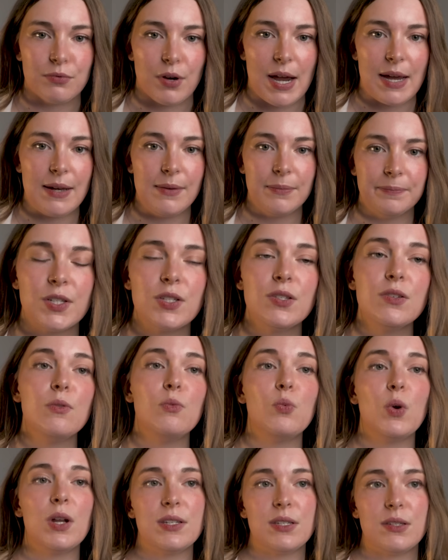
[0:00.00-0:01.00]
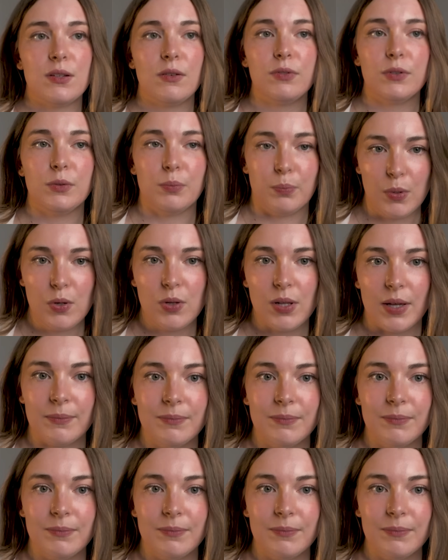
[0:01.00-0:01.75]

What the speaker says: right? There's no one silver bullet.